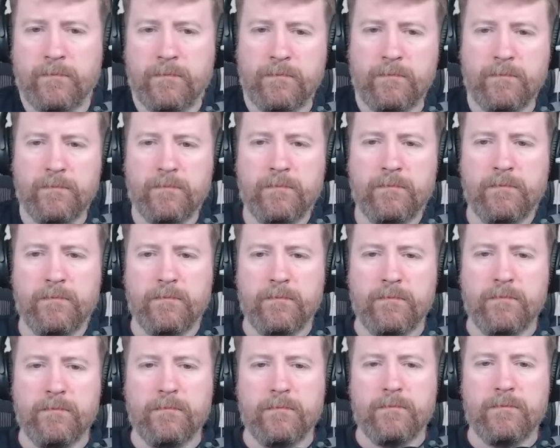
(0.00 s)

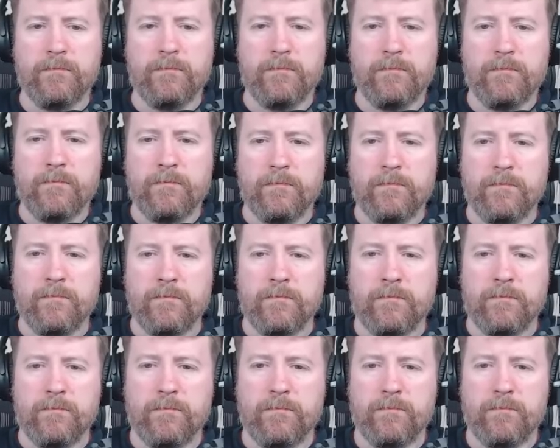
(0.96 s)

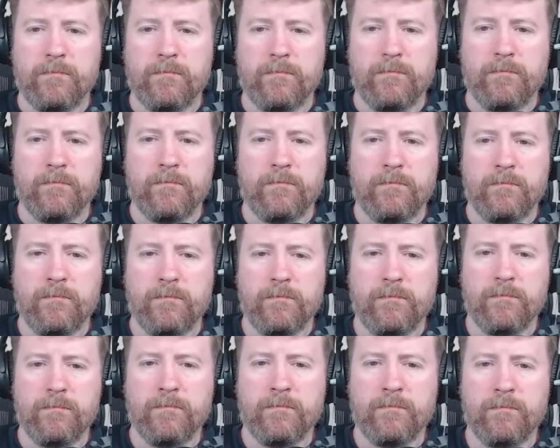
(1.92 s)

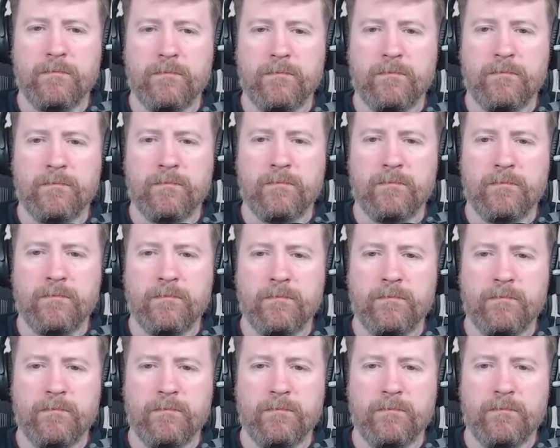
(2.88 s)

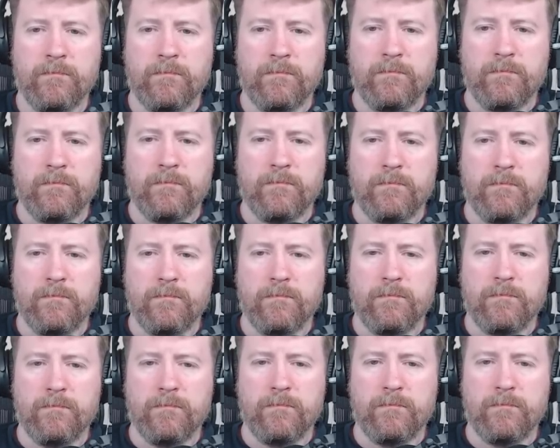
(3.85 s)

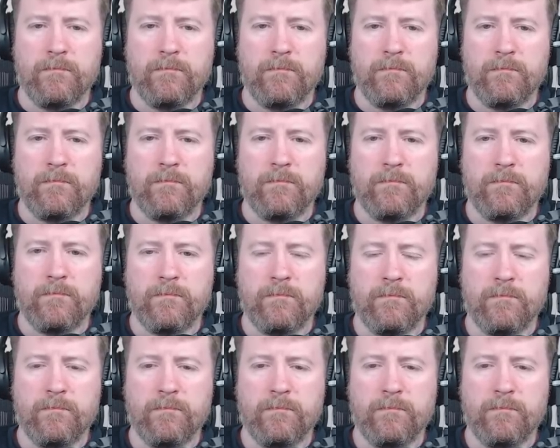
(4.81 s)
(not speaking)